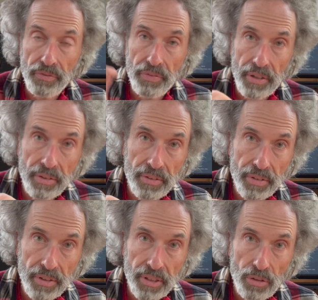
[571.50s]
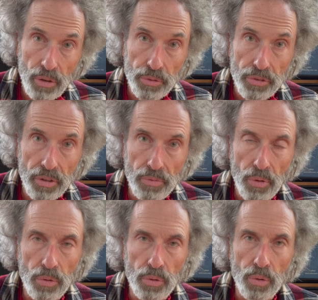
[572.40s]
very close to the
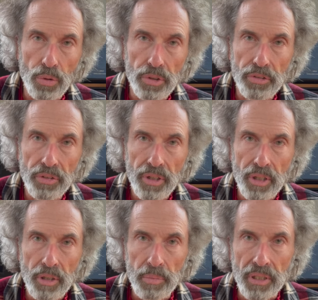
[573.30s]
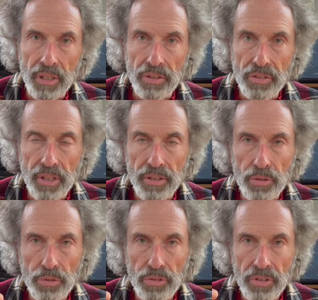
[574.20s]
vocal cords, because then
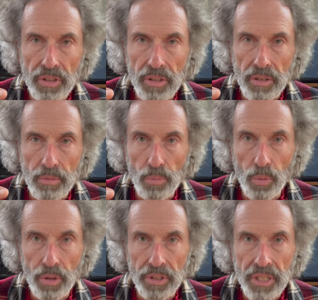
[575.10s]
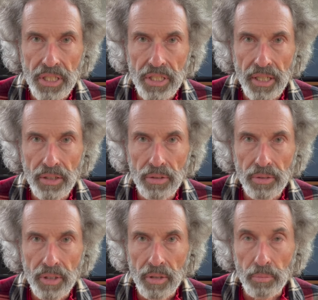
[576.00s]
you'll see more
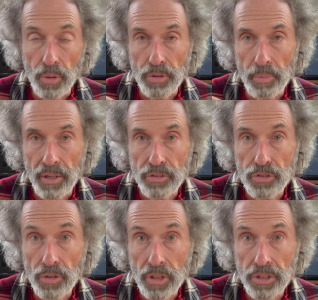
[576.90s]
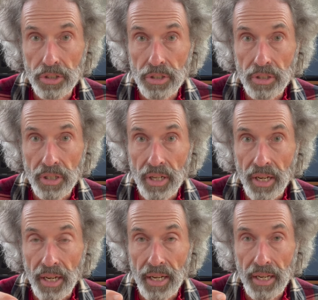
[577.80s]
detail, both about structure
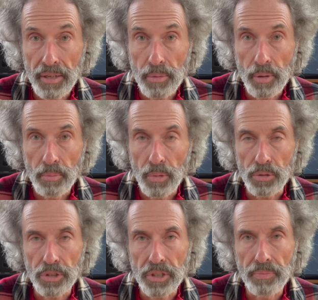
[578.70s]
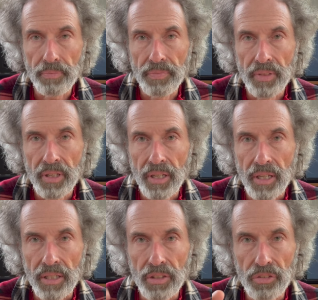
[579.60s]
and motion.
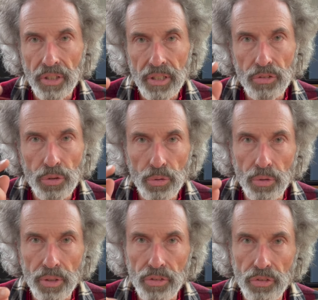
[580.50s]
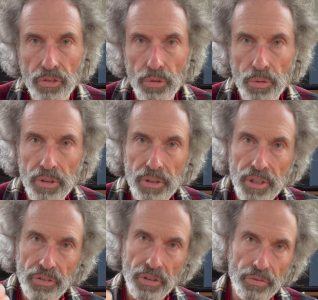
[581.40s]
And the second tool is to
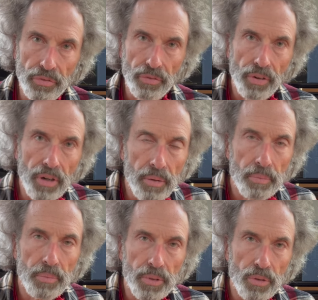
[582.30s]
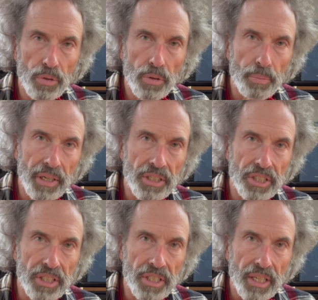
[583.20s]
elicit from your patient